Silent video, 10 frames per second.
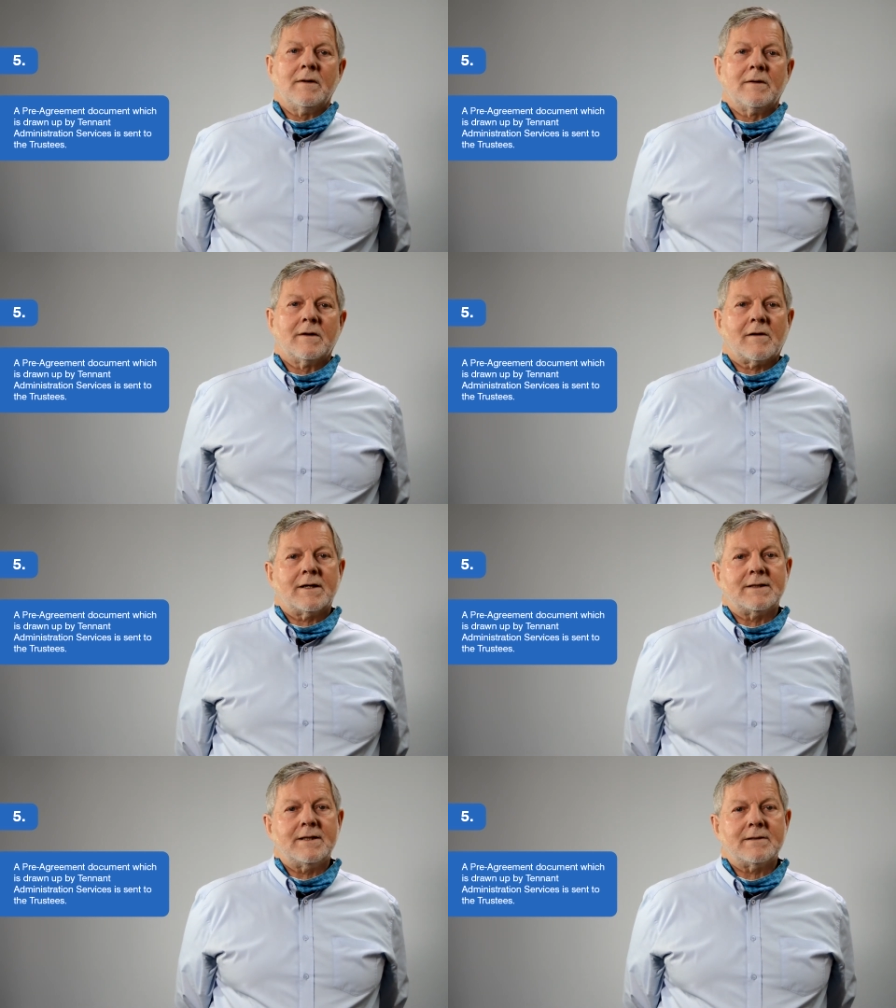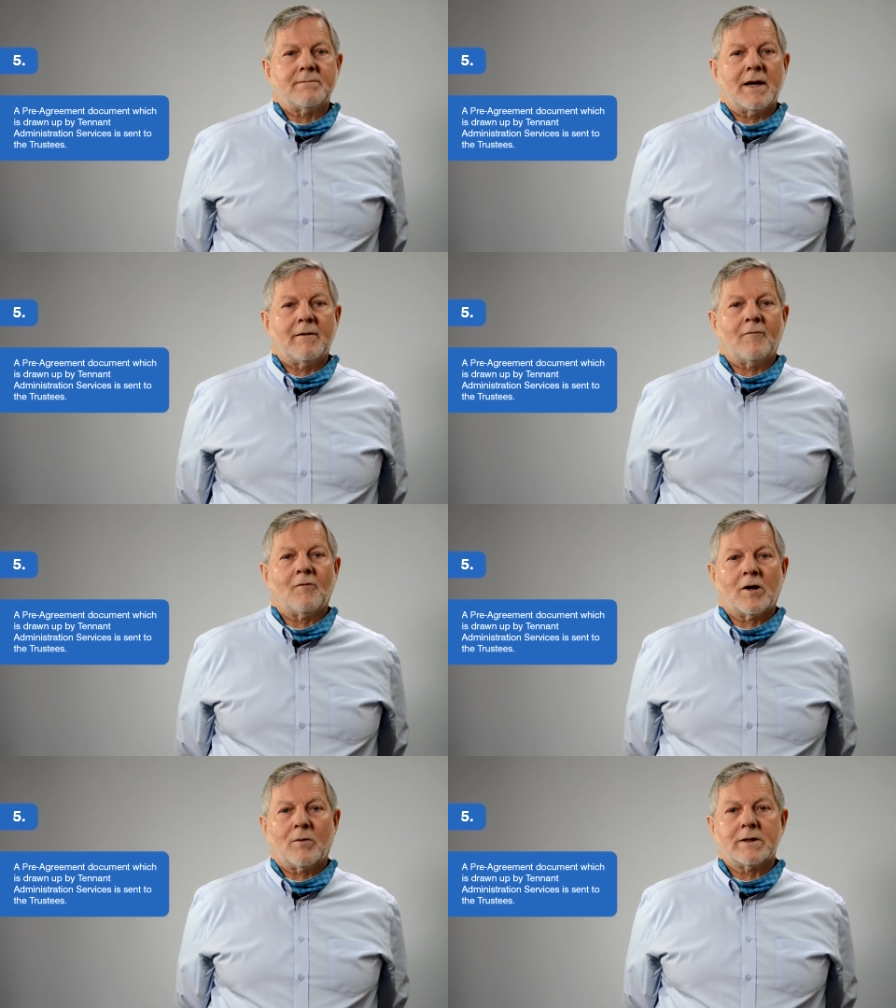The trustees may
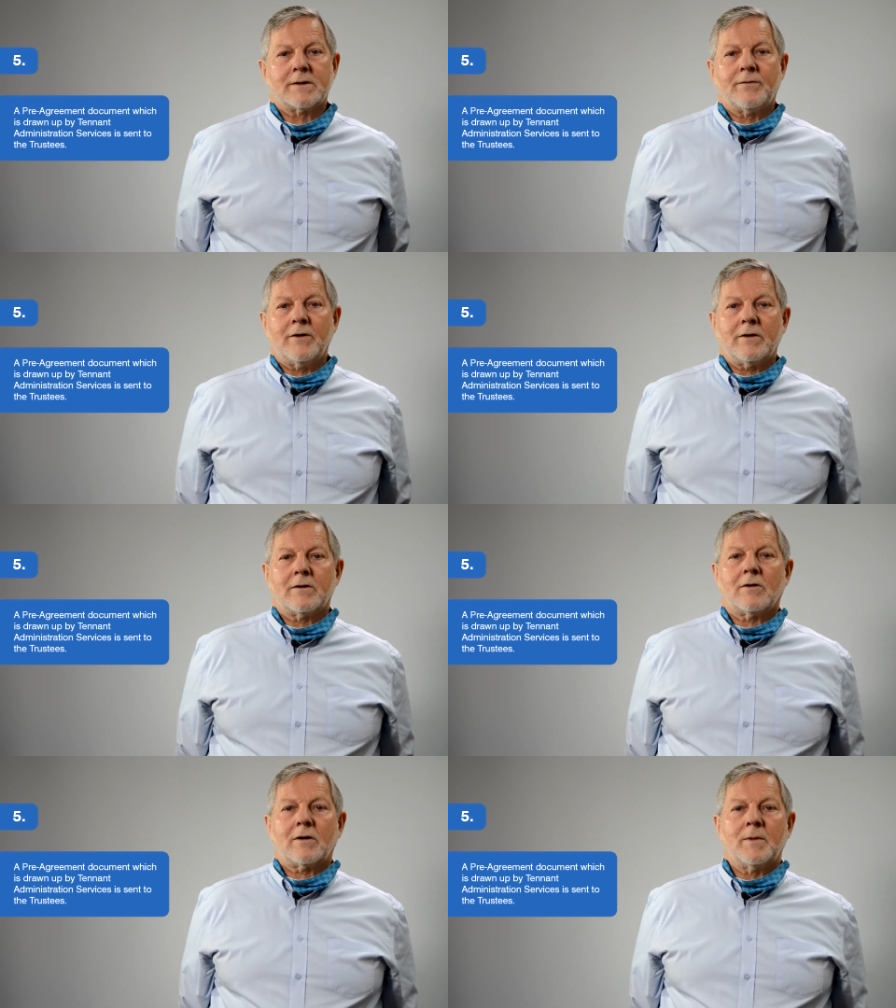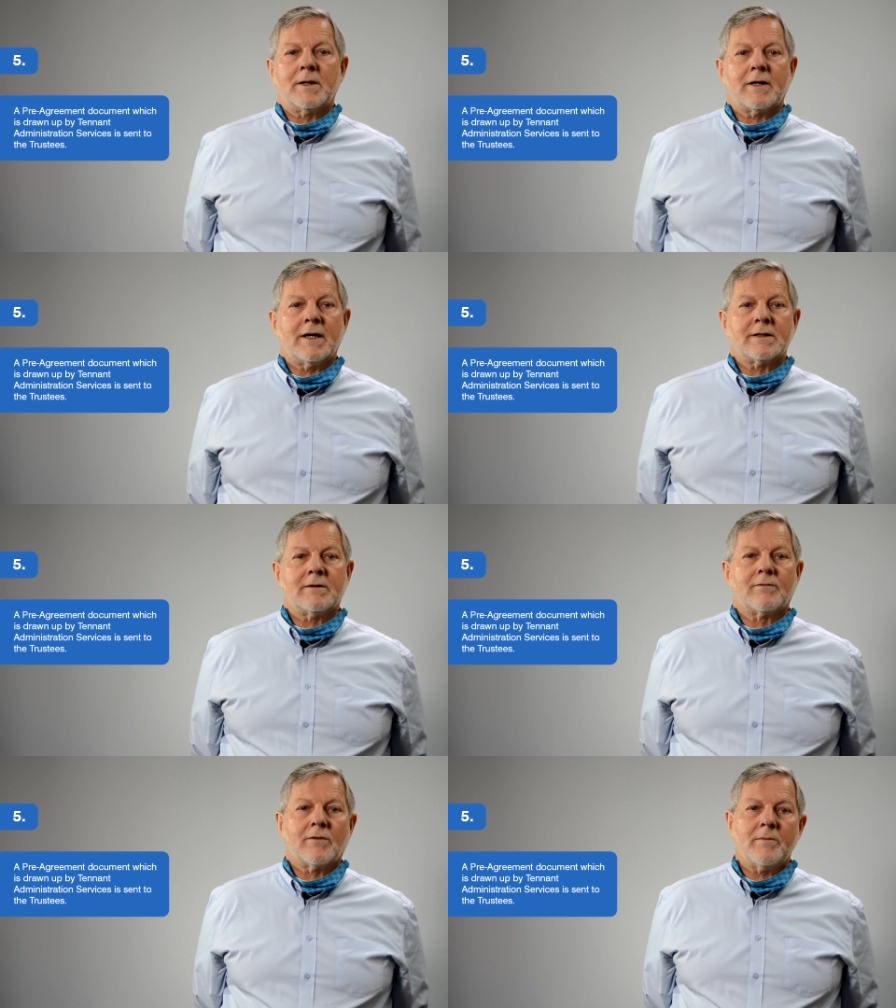request further
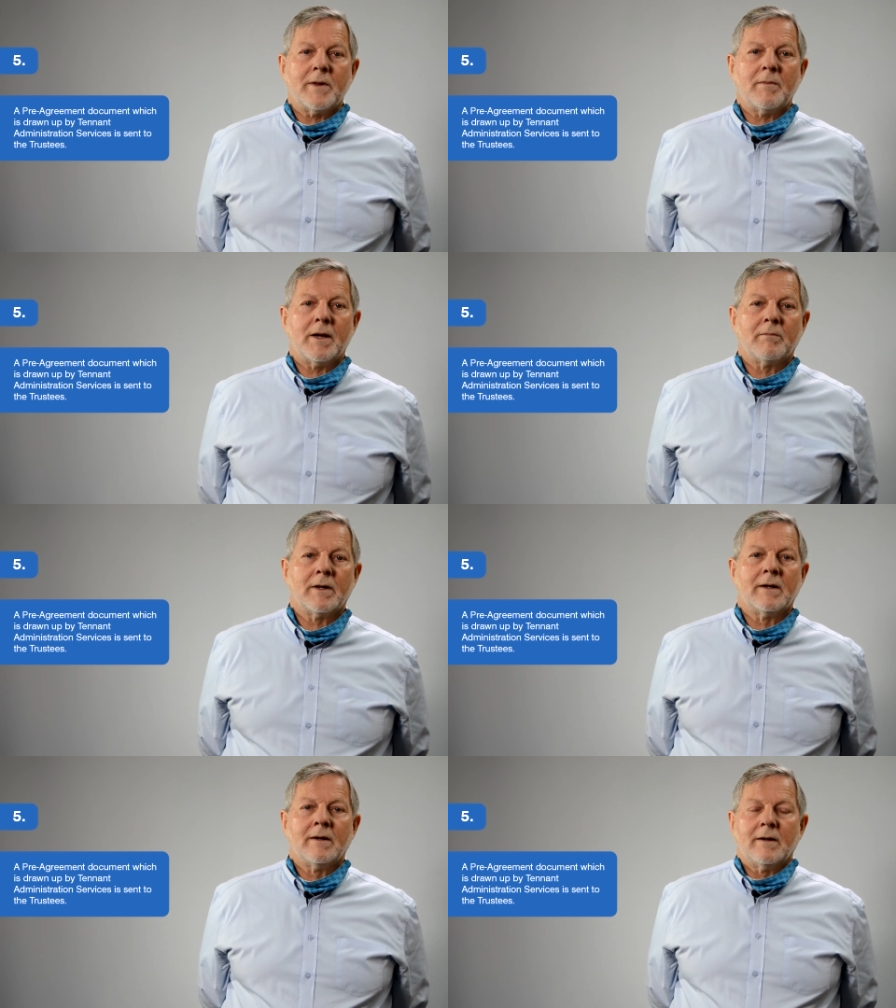documentation from the member